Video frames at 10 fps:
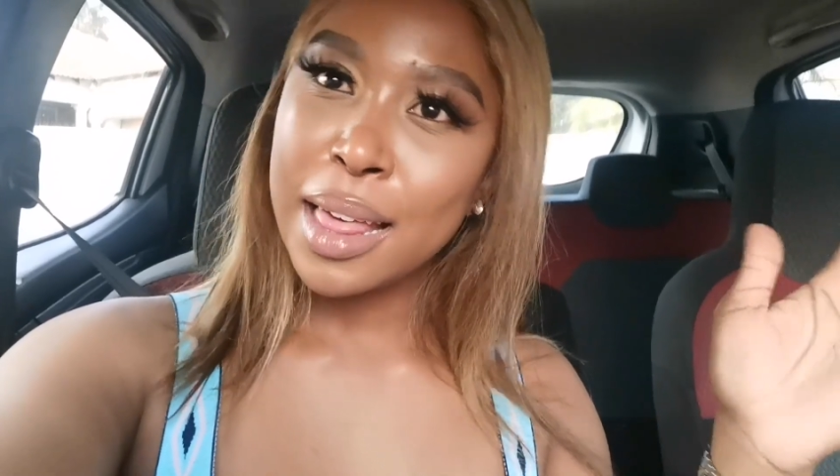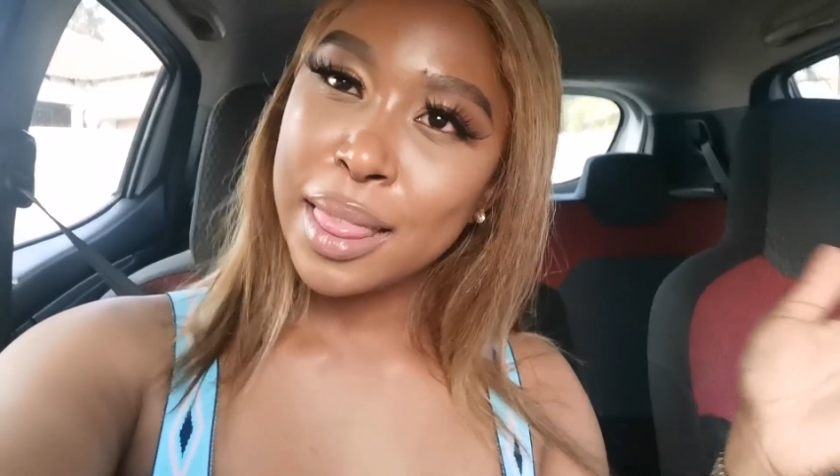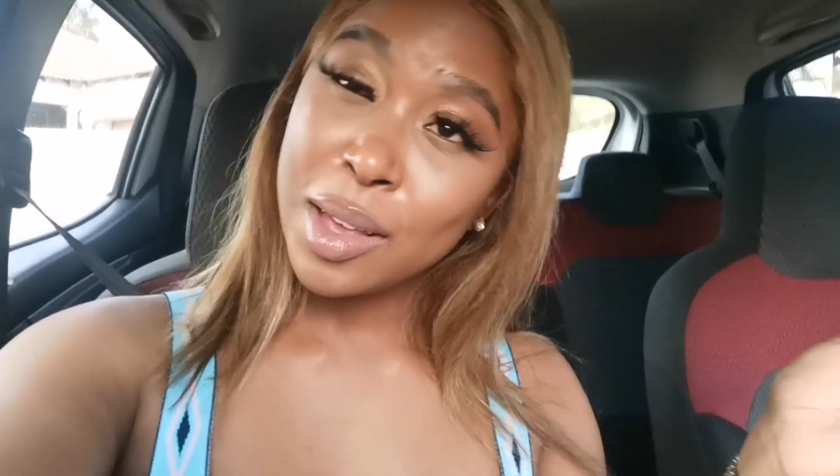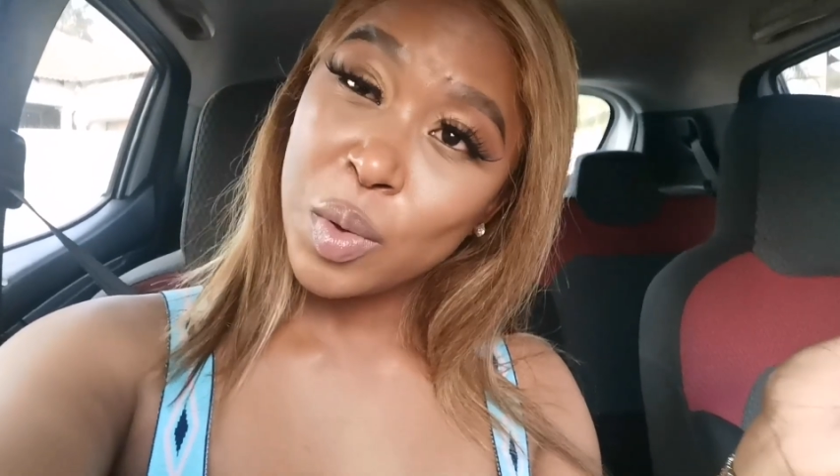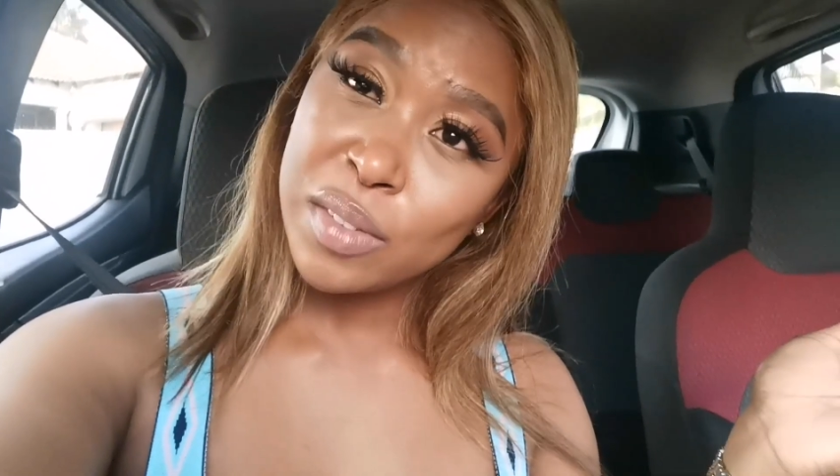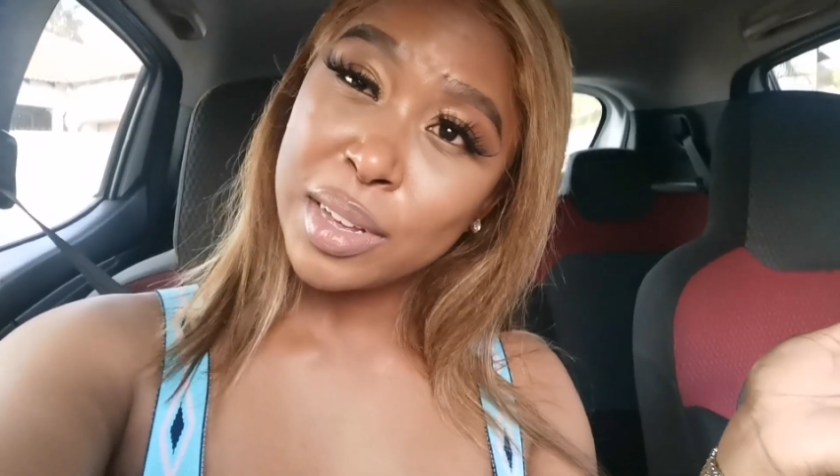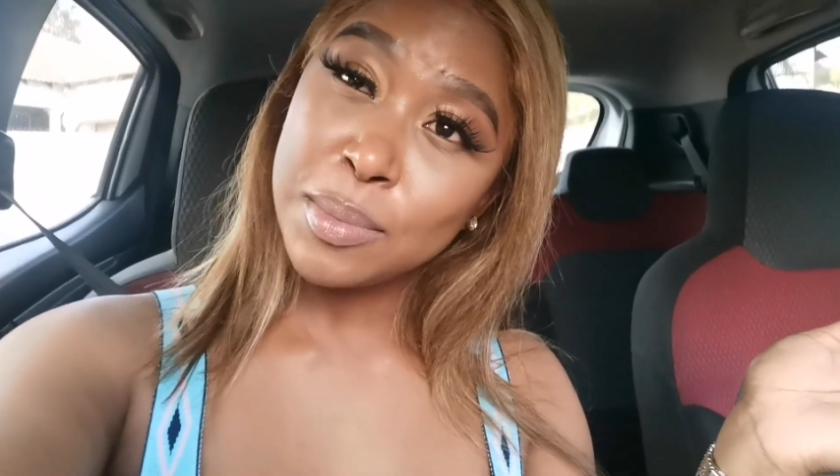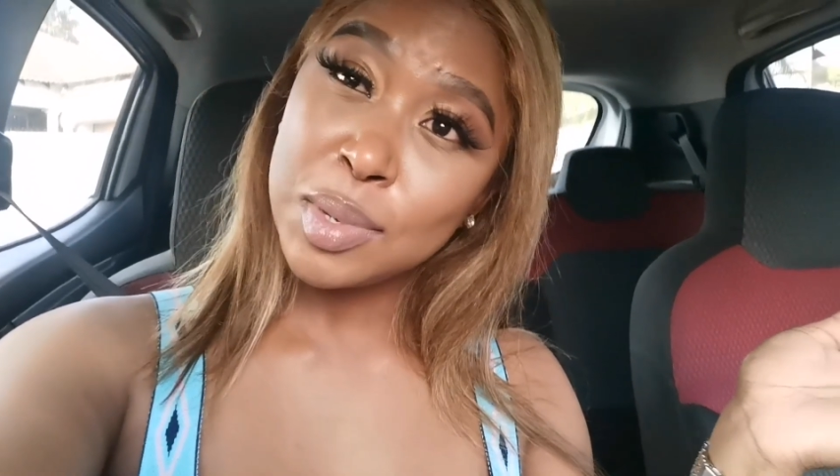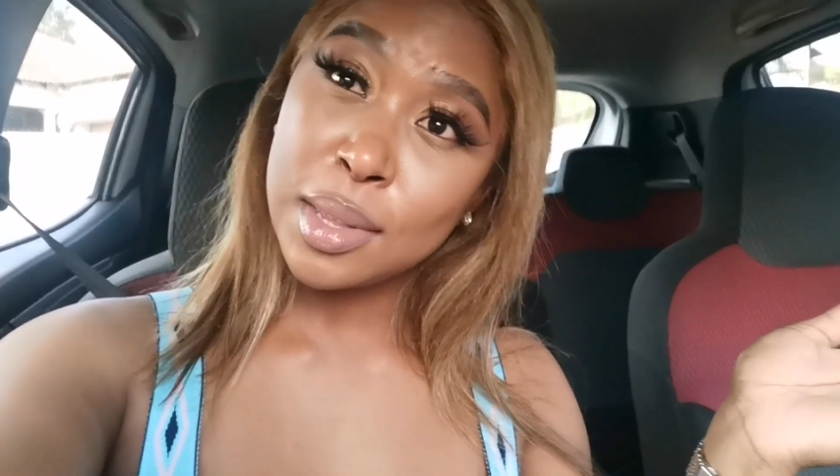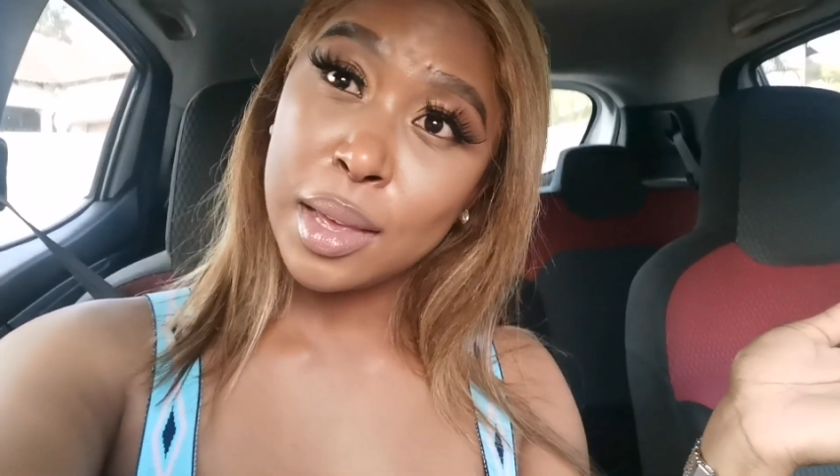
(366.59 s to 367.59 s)
I think we've
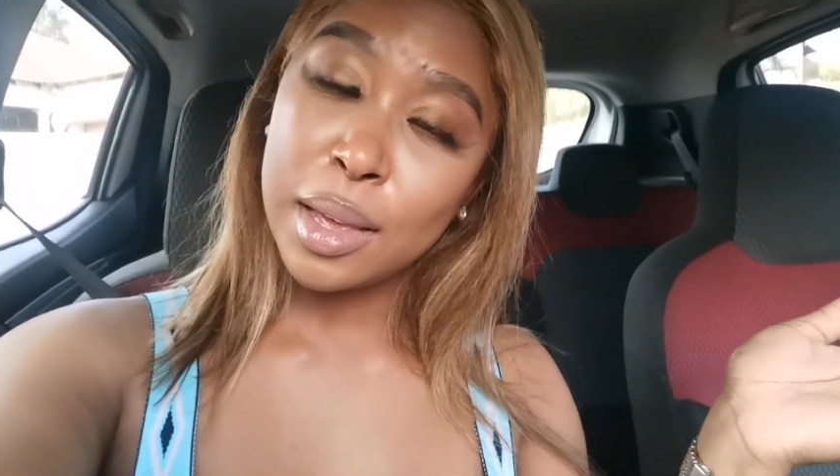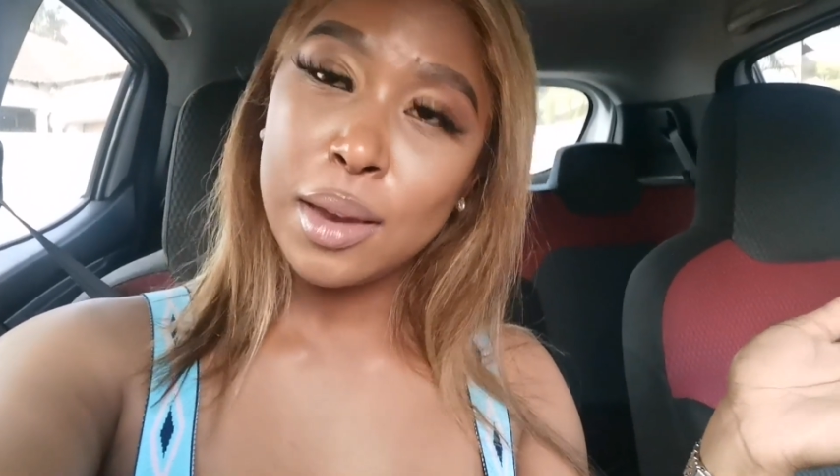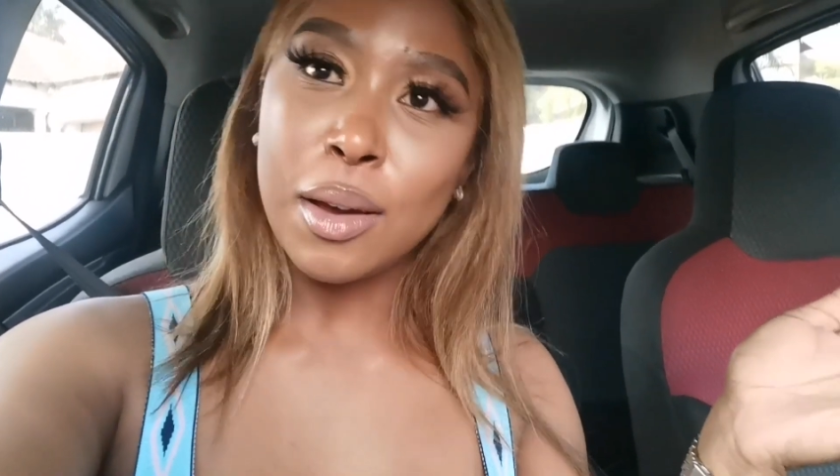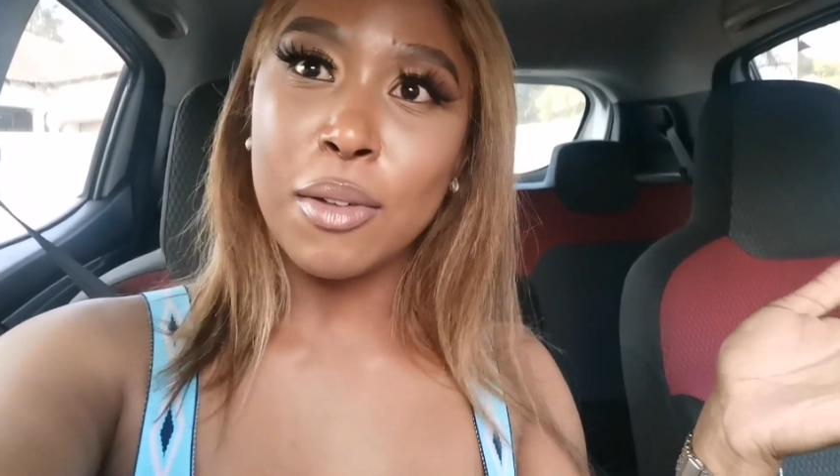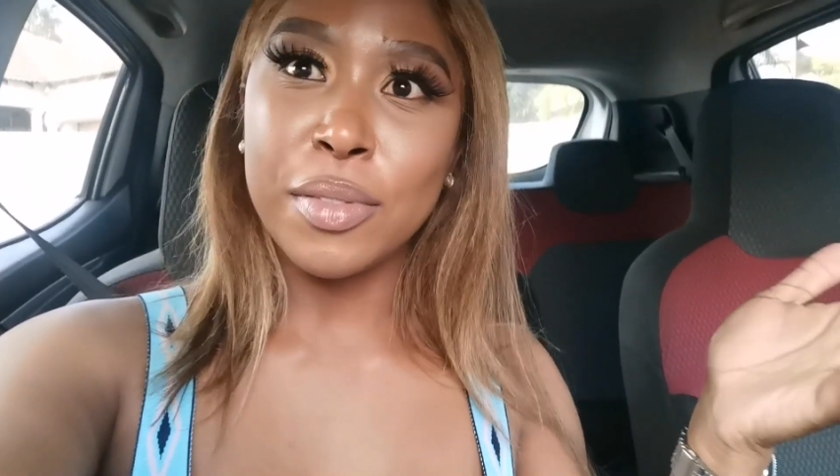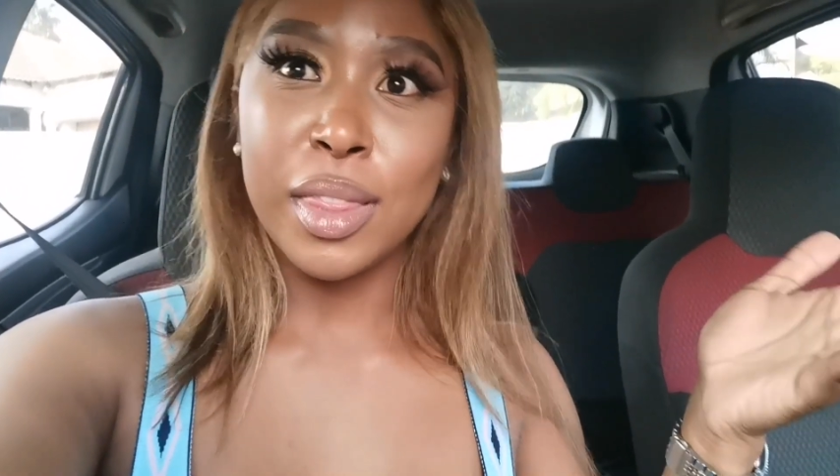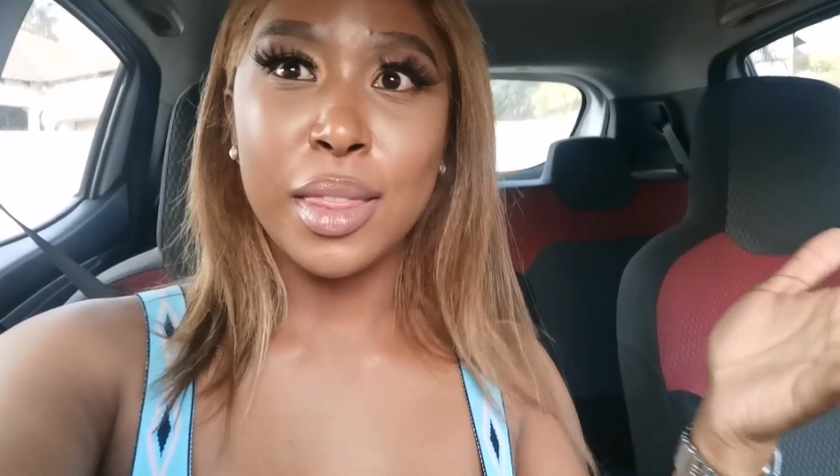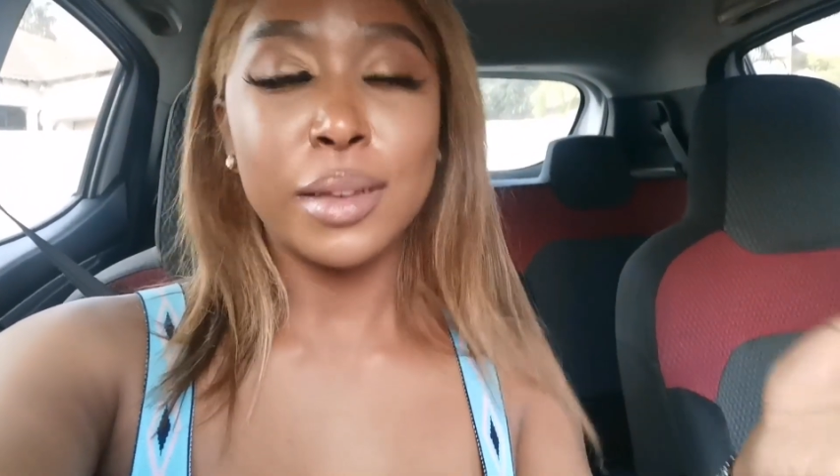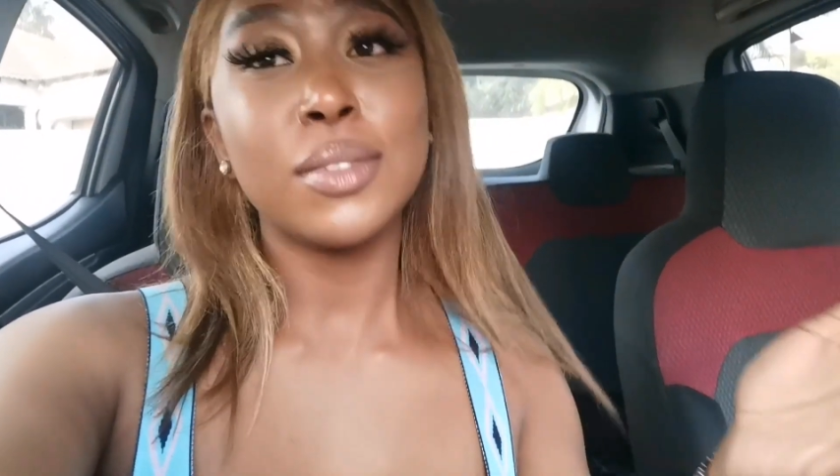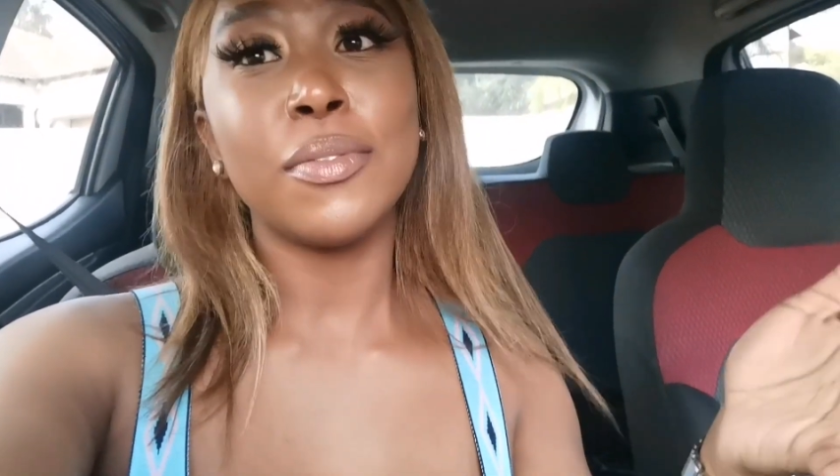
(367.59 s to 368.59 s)
come to the end of
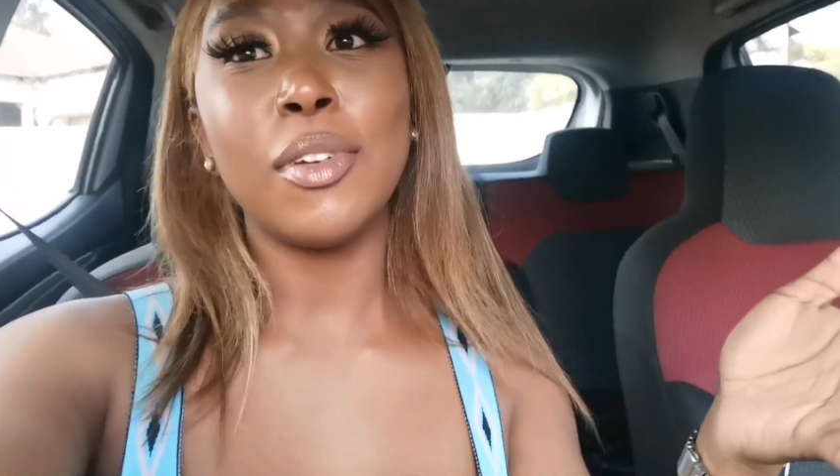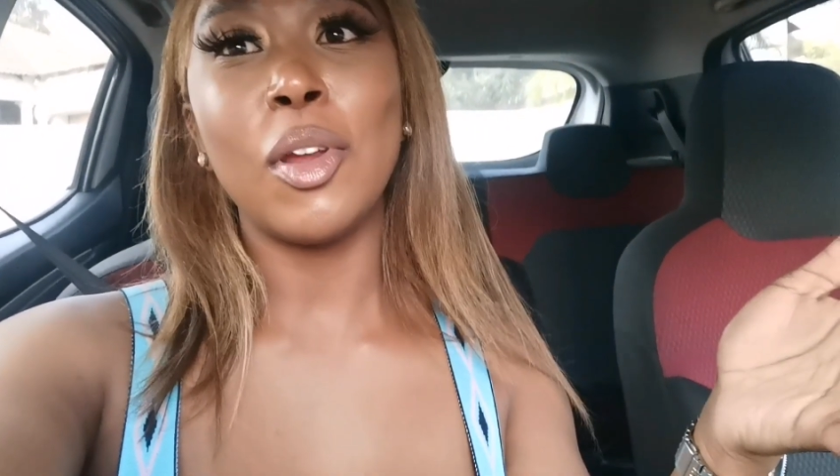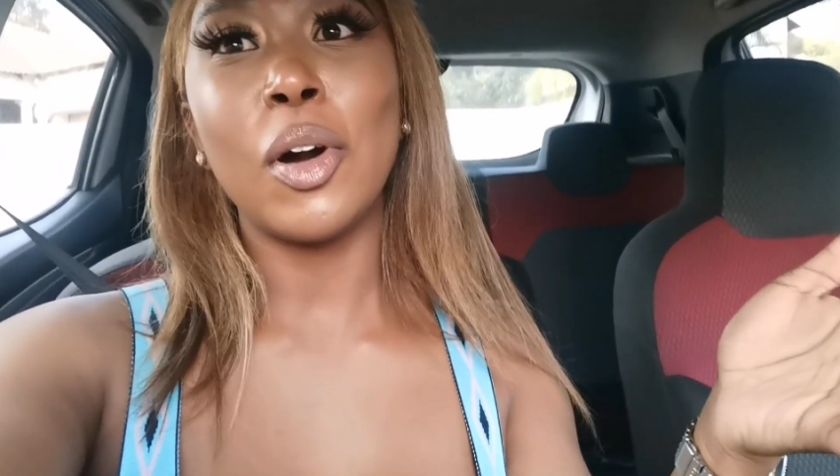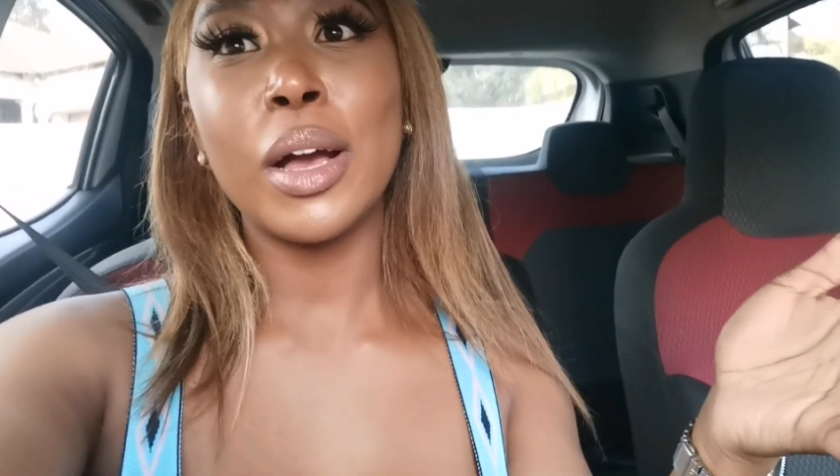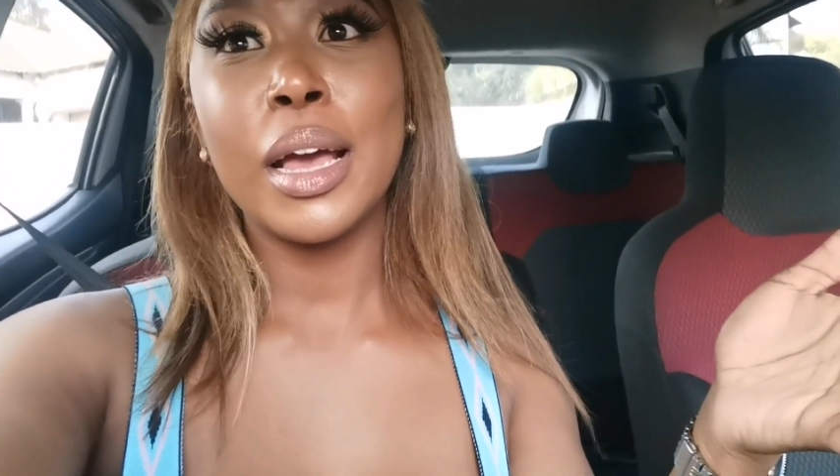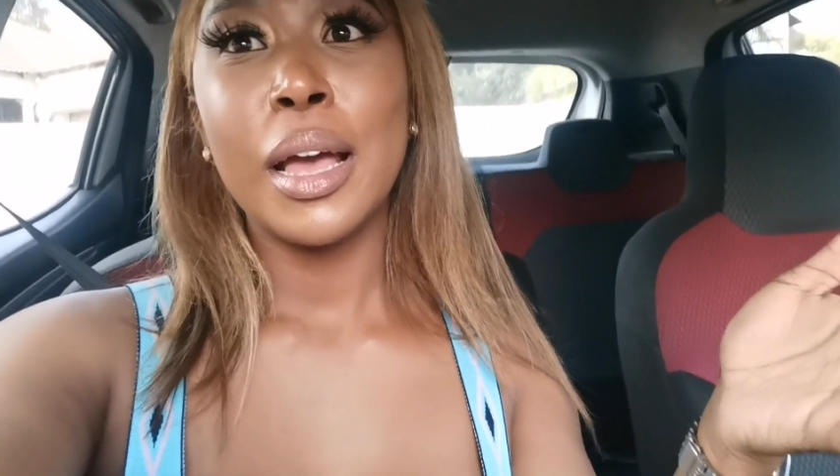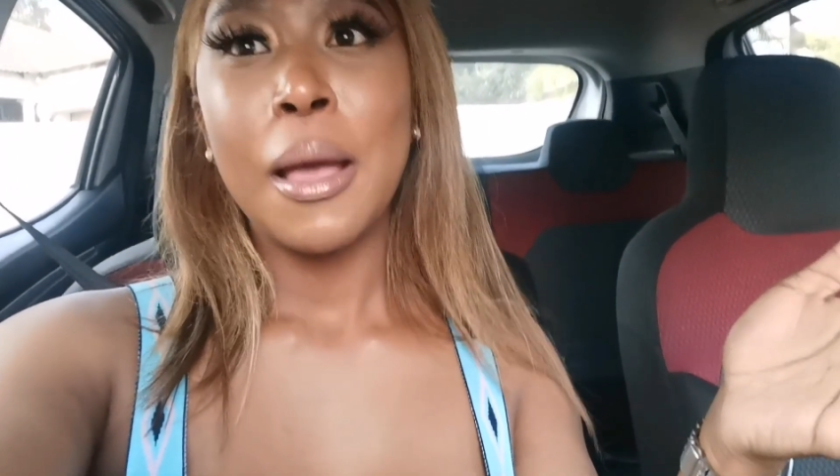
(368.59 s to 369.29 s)
this vlog.